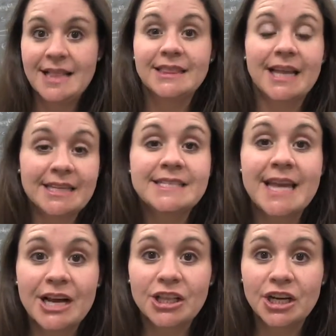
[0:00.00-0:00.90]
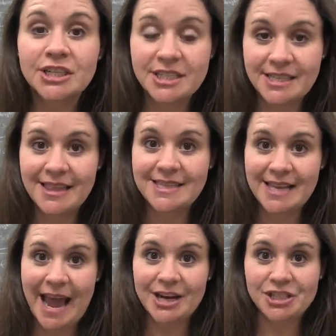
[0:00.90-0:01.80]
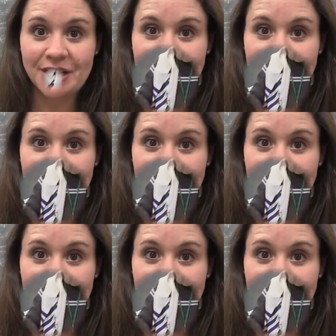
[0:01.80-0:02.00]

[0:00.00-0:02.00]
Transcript: Let's take a look to see this in action.